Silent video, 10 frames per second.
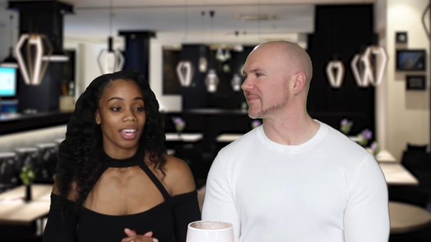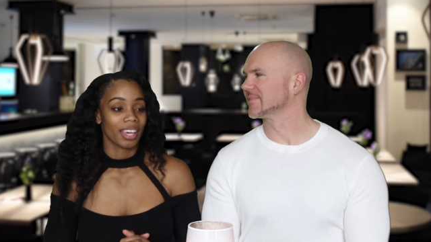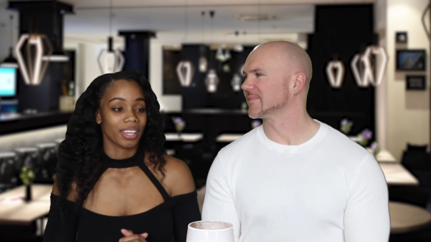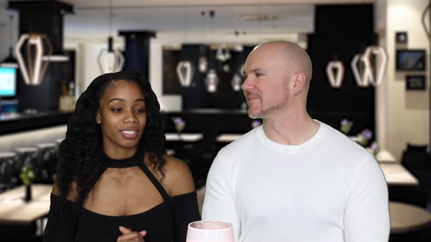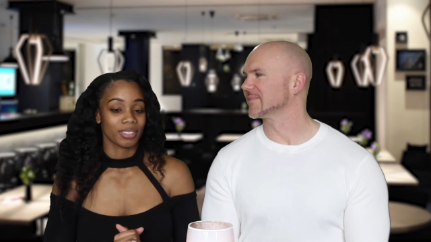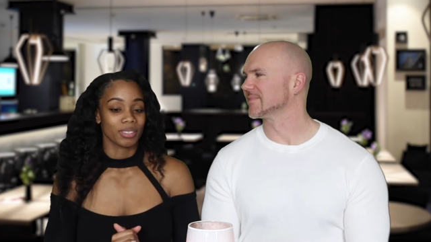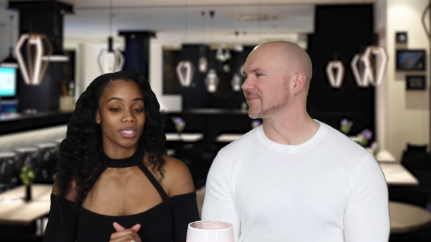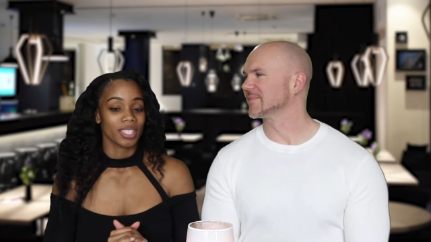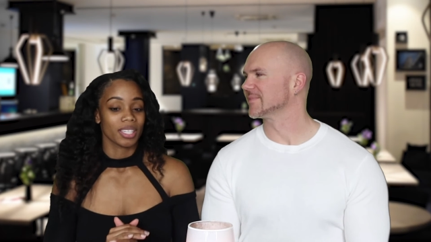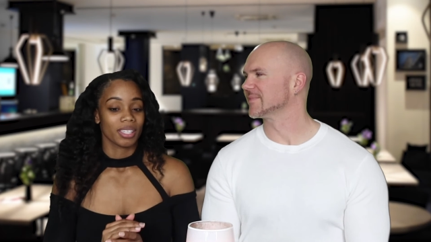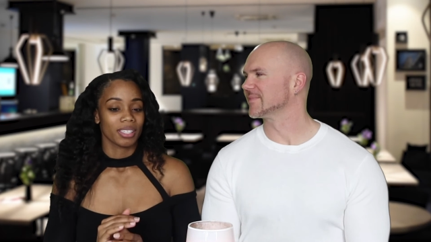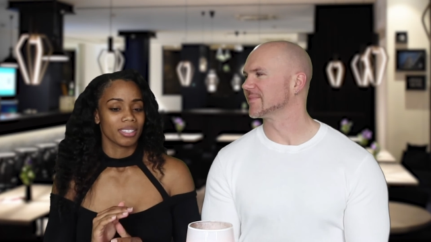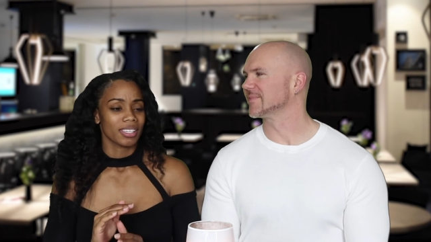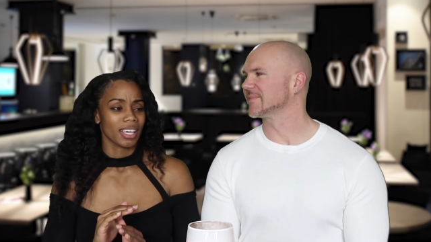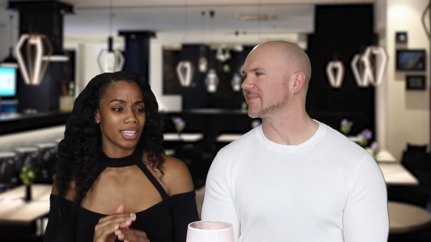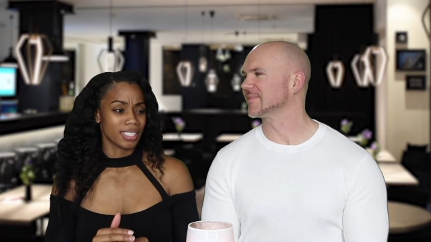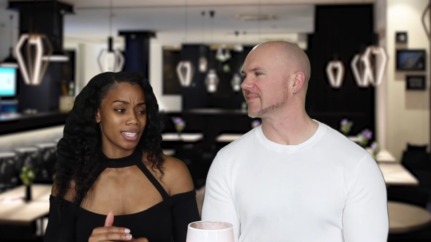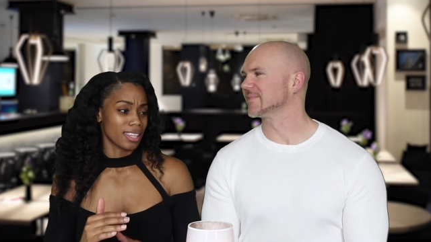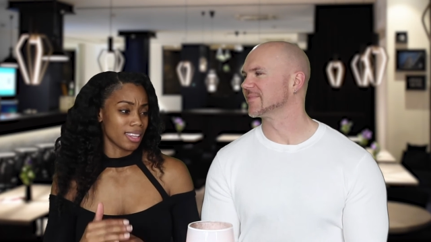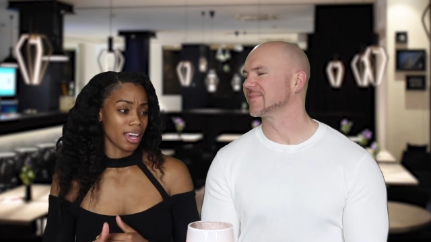Speaker 1: And
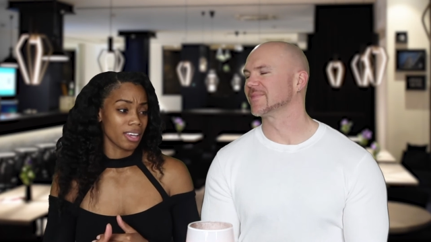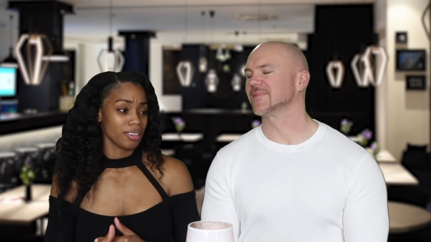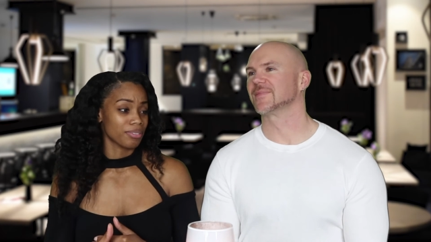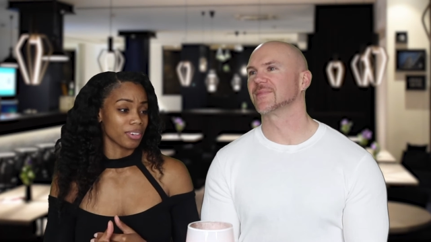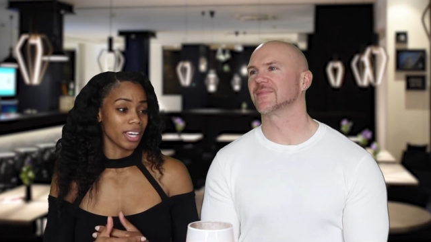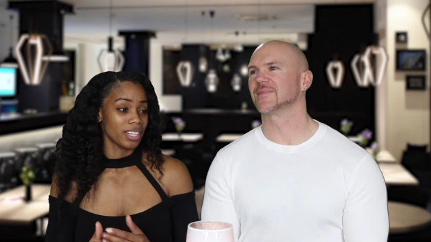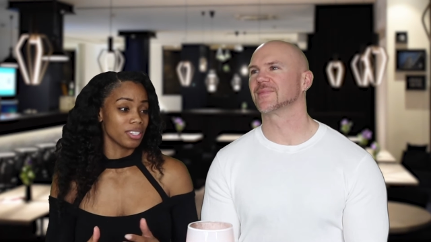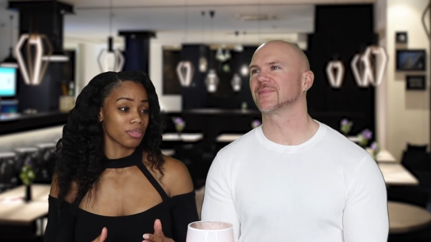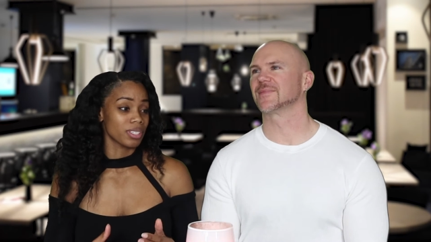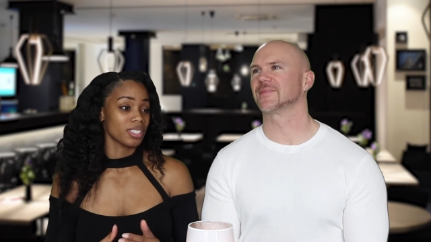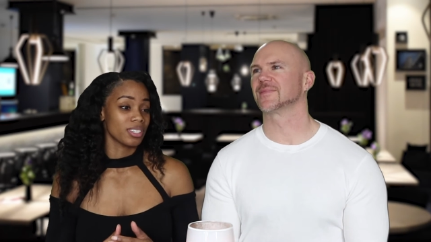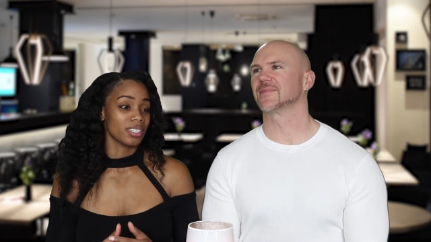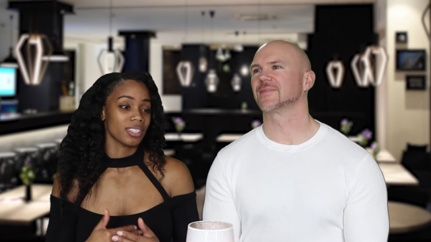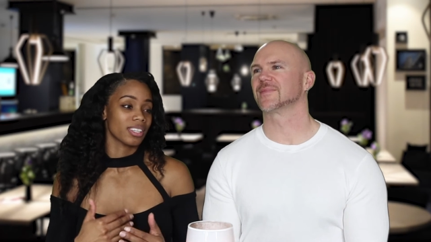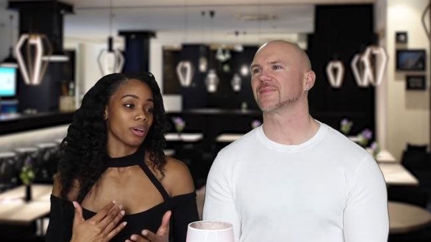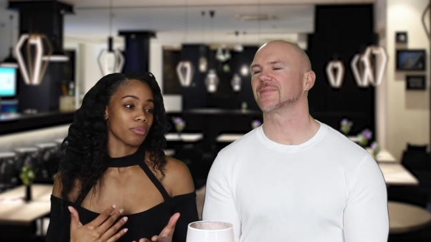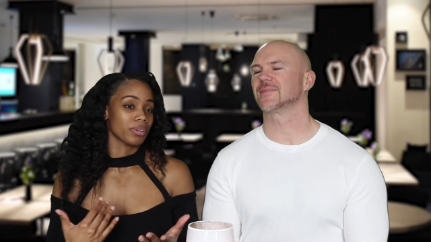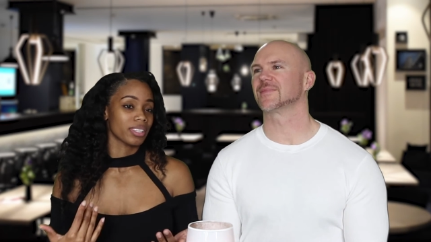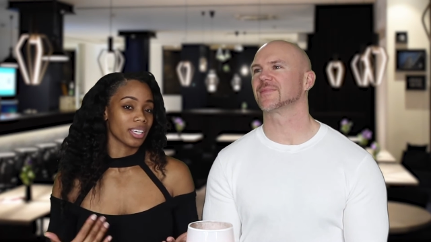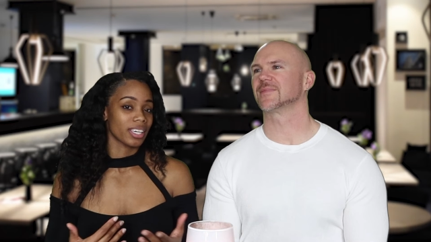ending that for any reason, that
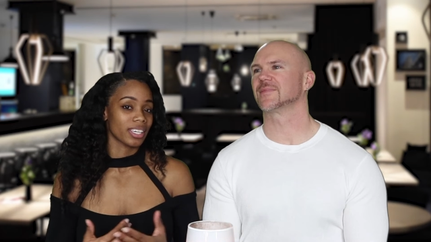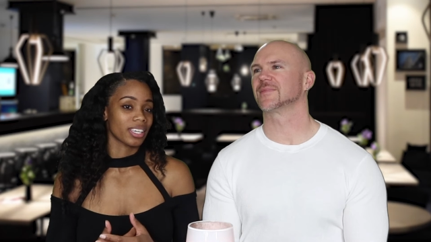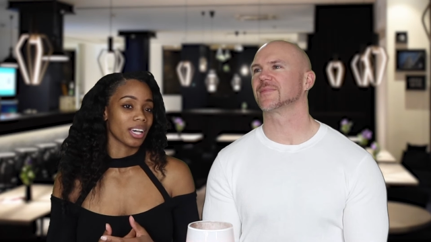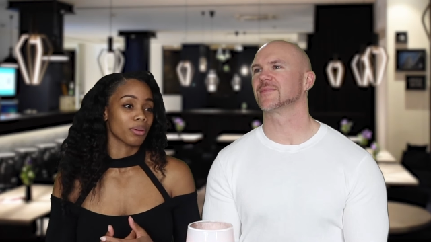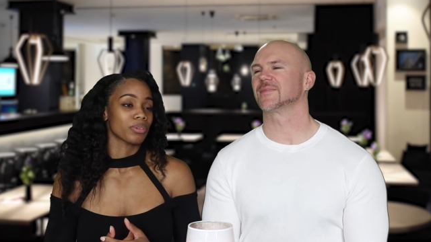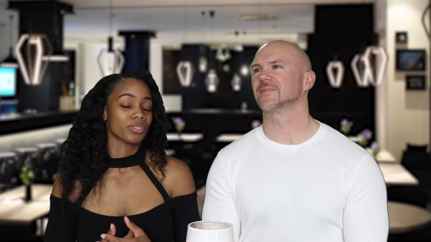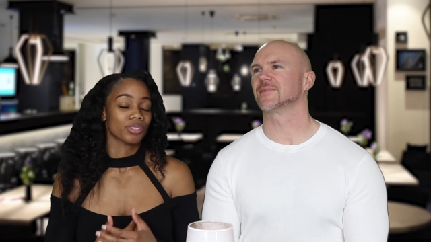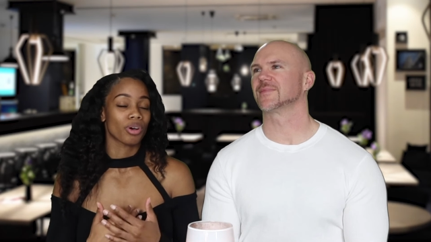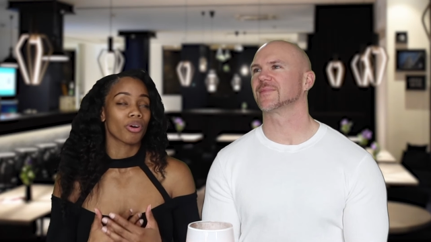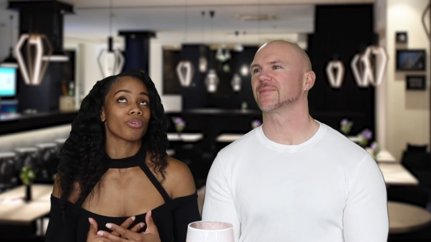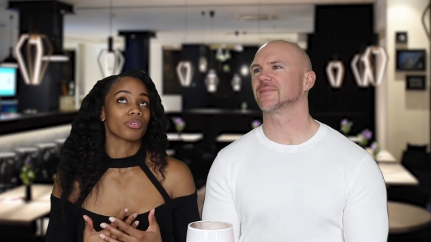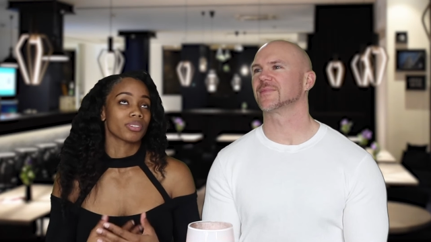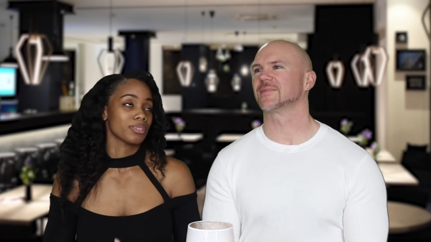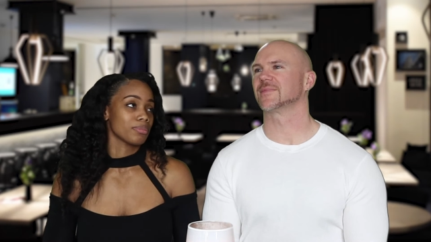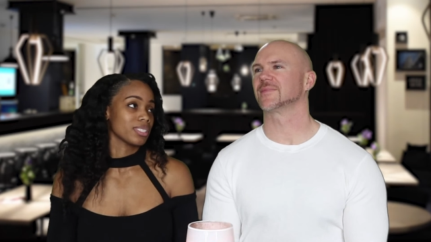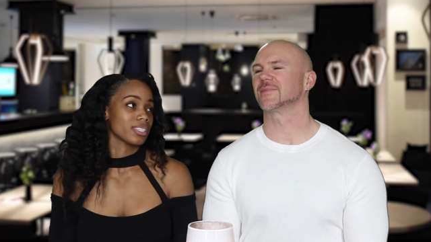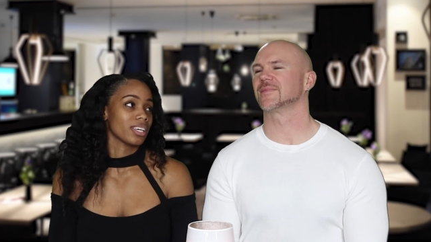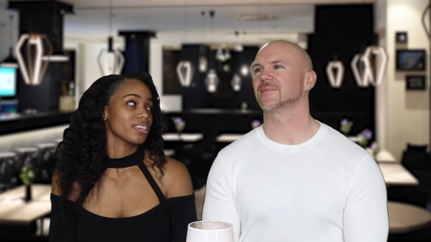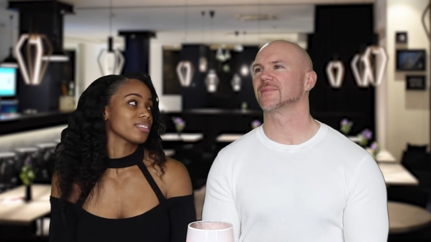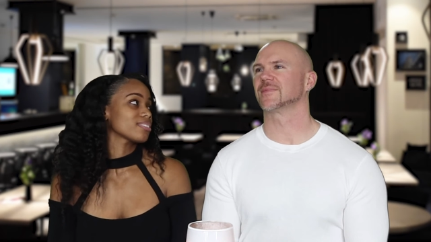would like I would totally miss
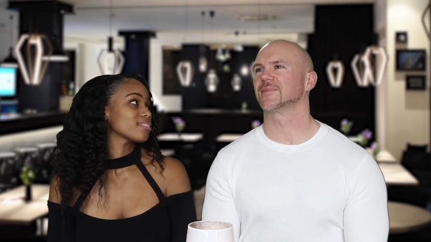that.